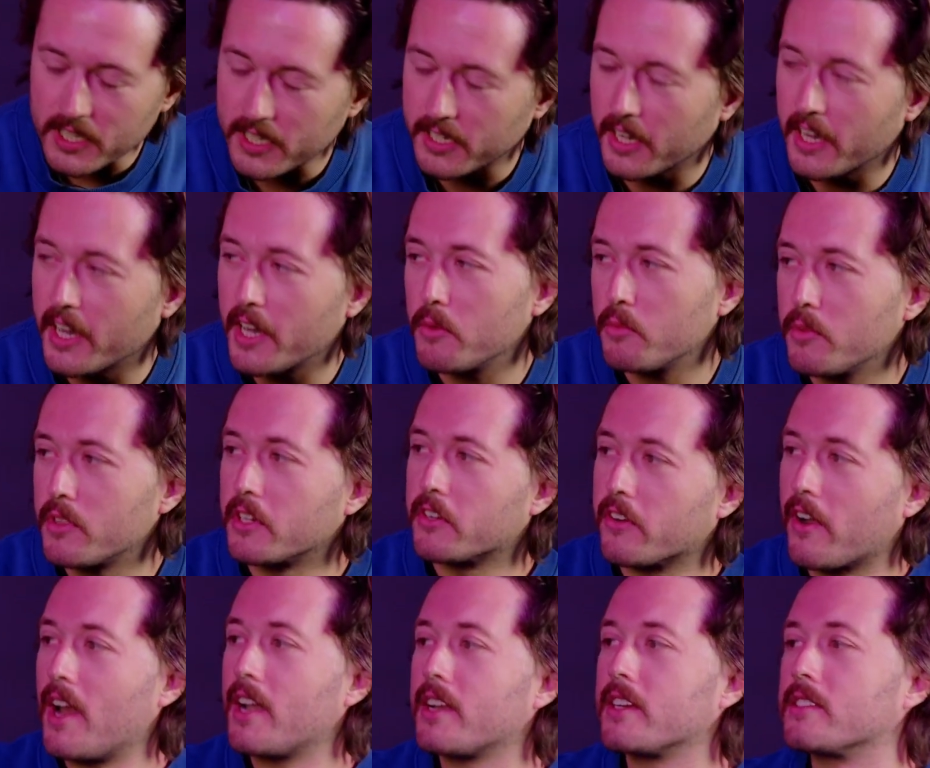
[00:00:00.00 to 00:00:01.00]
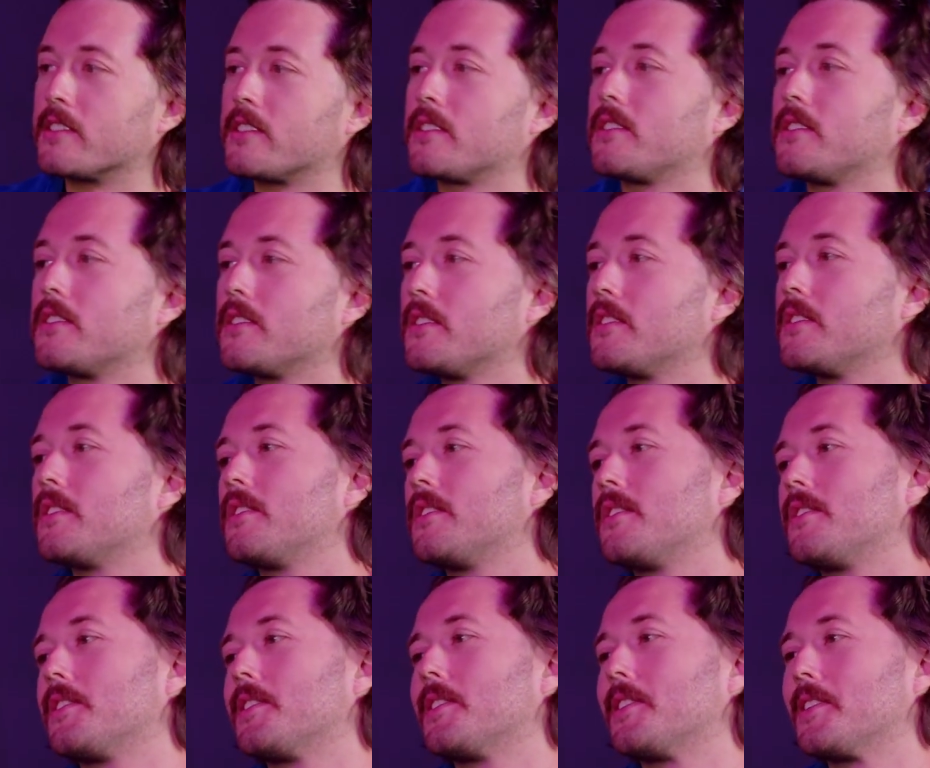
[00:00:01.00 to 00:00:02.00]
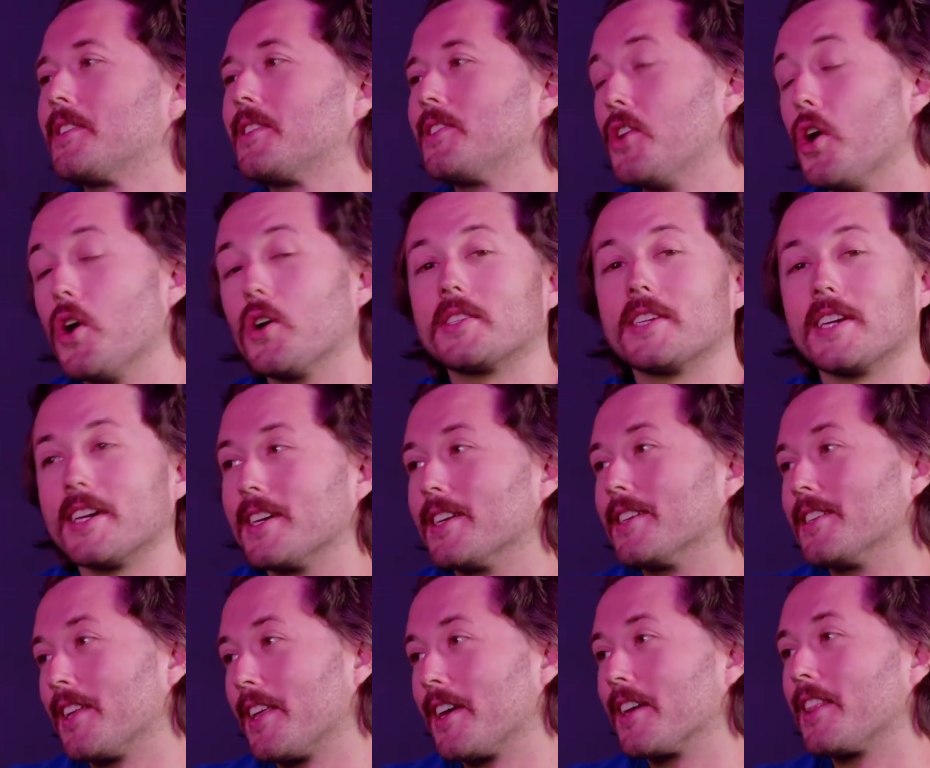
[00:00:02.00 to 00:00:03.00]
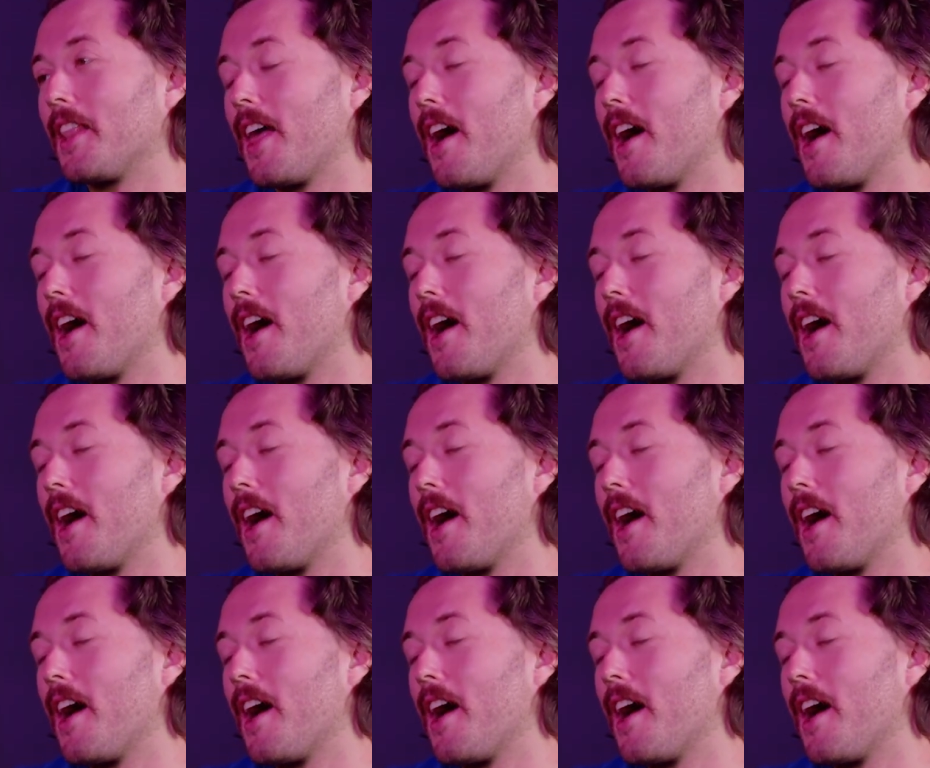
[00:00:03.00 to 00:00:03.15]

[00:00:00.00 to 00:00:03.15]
like a hit with the grannies. Not dating, like laughs.